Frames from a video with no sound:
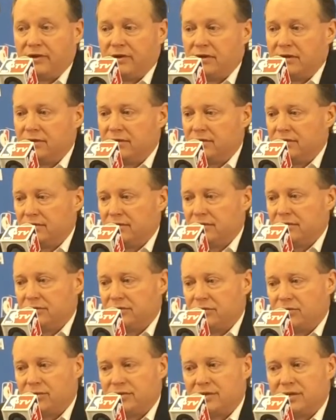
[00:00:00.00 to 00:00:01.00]
Uh, you
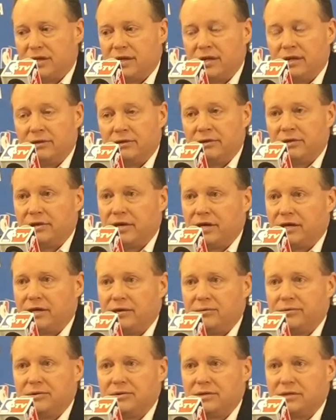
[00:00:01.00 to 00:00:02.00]
know, towards the end, it looked like
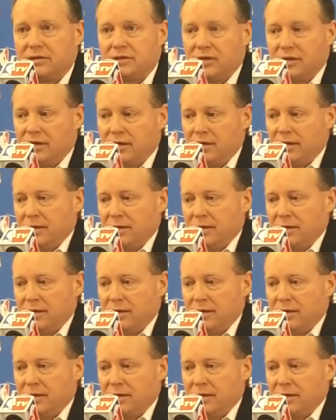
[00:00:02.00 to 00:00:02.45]
he was